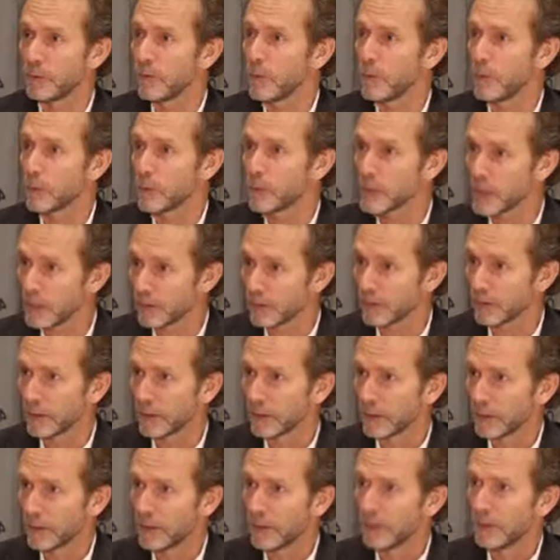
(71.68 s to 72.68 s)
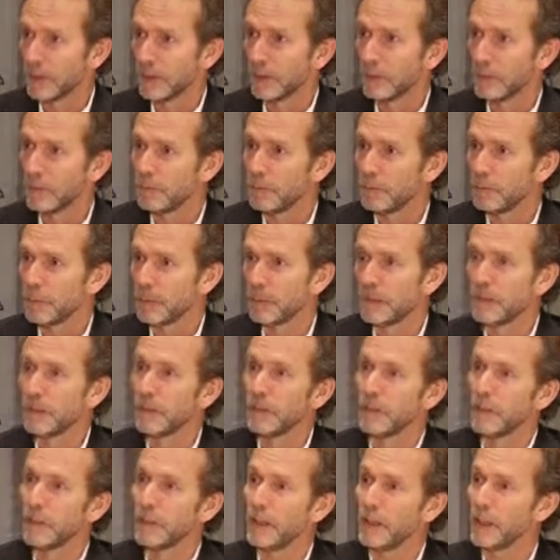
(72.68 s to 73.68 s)
to 3%.
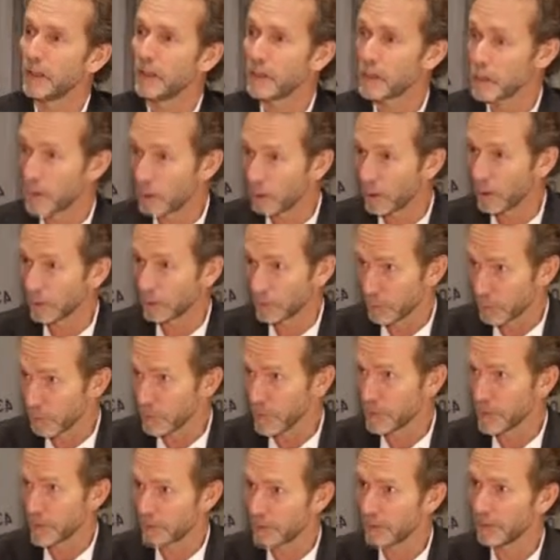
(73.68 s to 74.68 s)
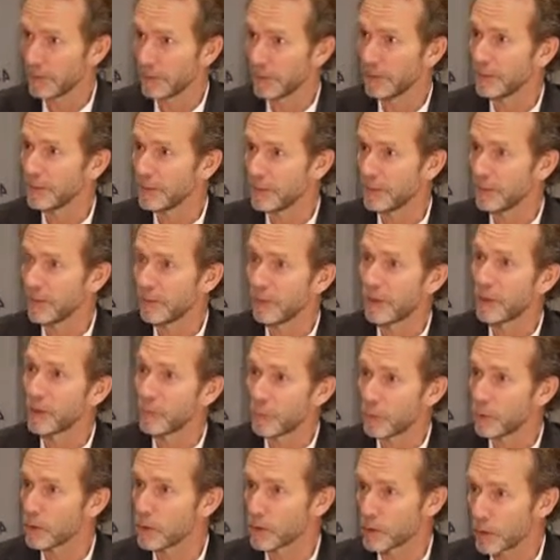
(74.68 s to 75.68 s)
And in some countries, they are far
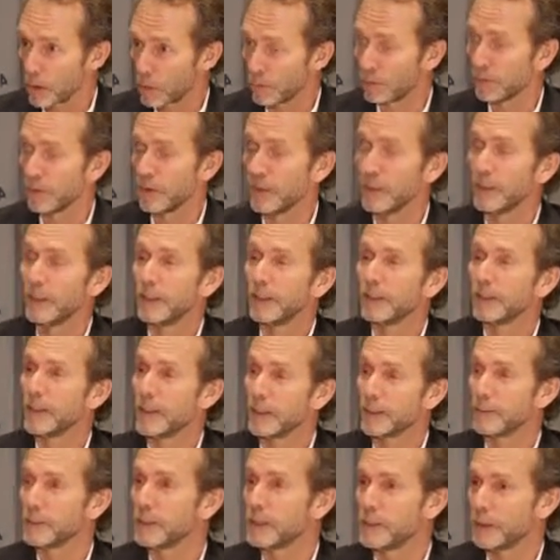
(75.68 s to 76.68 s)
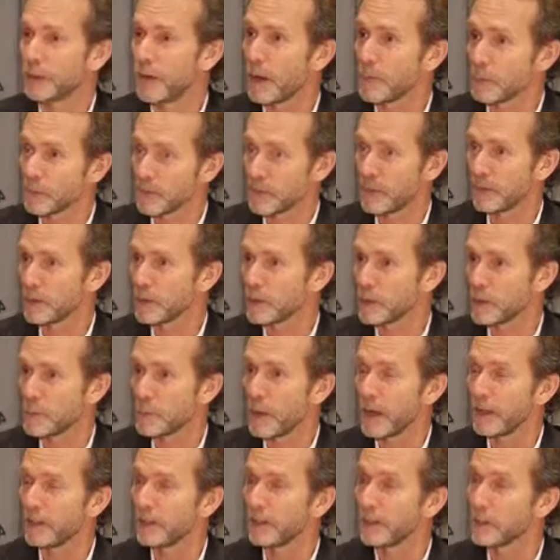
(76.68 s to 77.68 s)
worse off, like 25% in
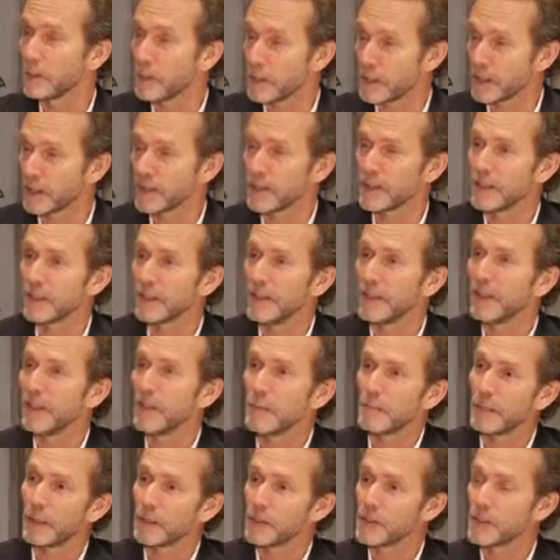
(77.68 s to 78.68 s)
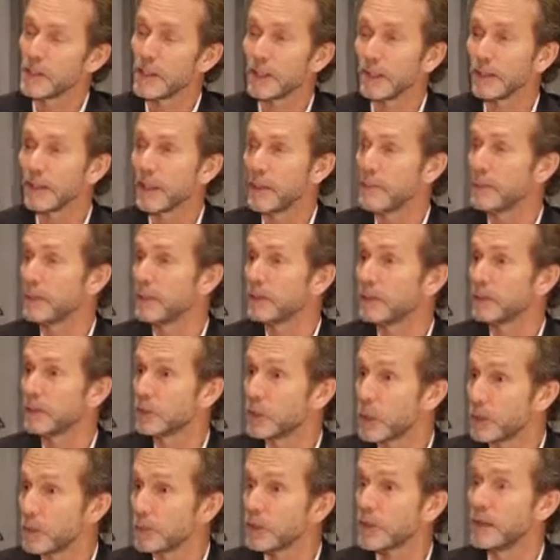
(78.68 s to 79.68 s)
Spain and Greece. But still, I mean,
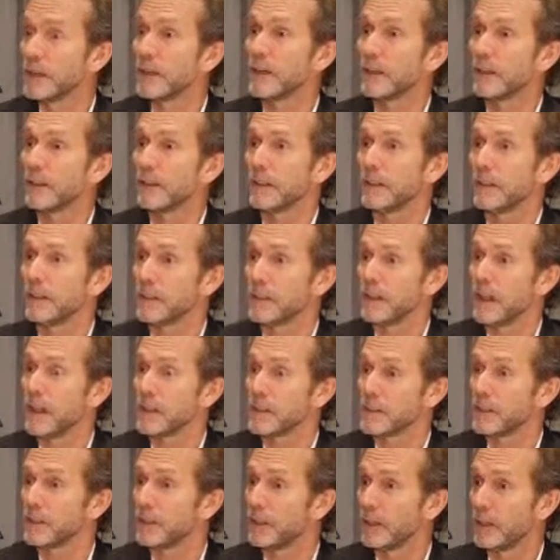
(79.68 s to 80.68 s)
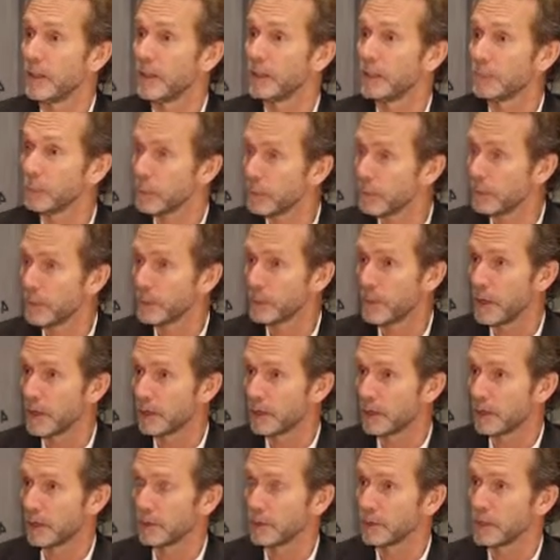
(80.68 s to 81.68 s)
Germany has an unemployment
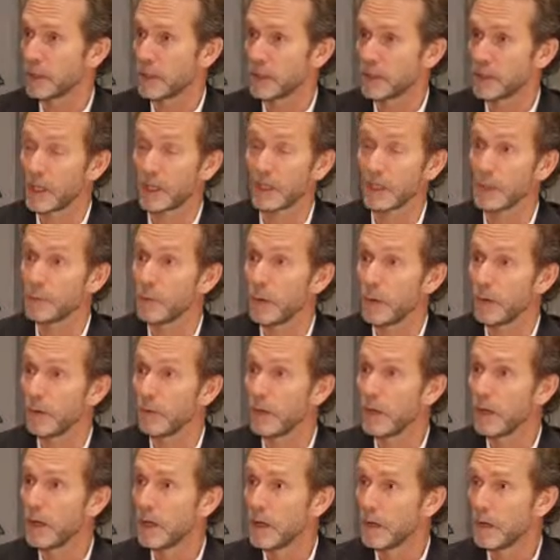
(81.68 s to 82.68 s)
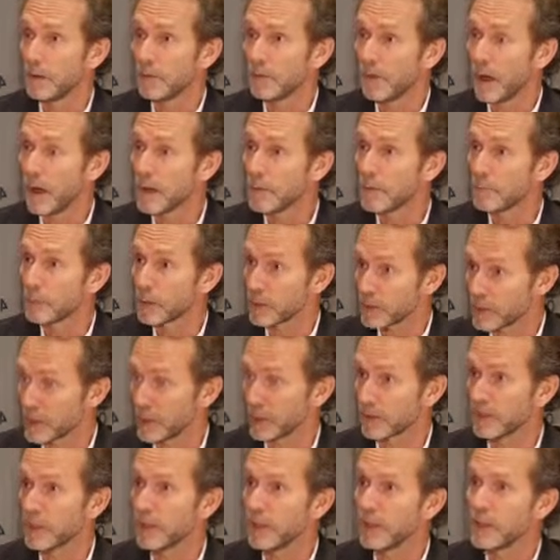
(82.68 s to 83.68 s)
rate at slightly above
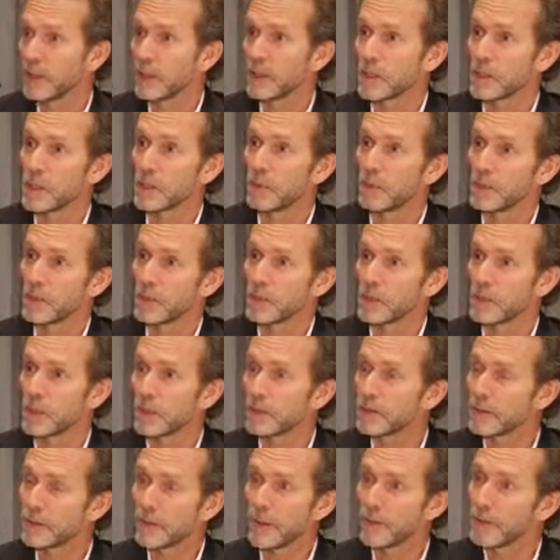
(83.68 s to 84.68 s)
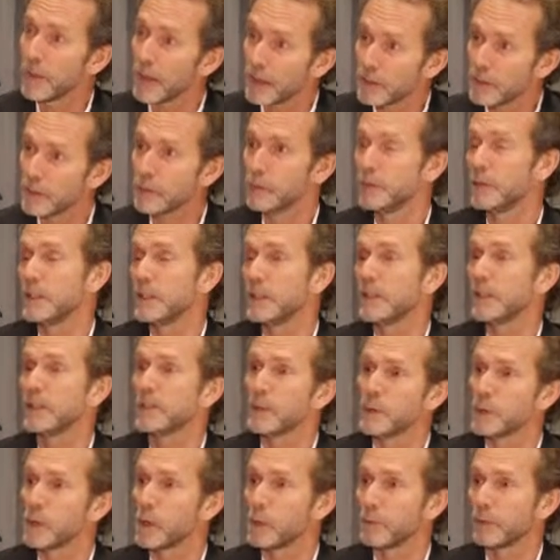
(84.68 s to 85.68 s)
5%. So it's not that unique in
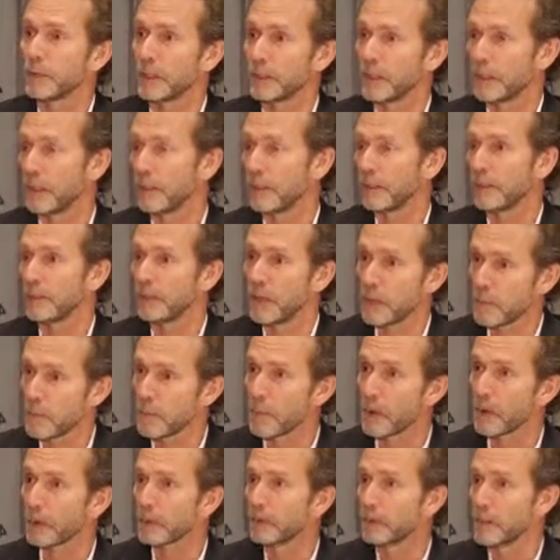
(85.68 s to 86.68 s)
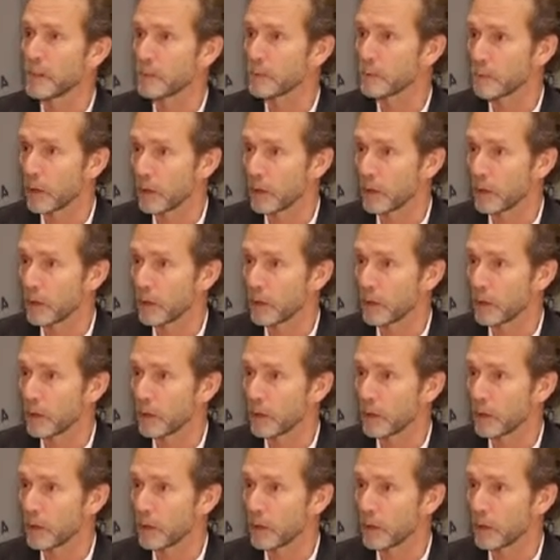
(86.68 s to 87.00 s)
Europe that the labour market is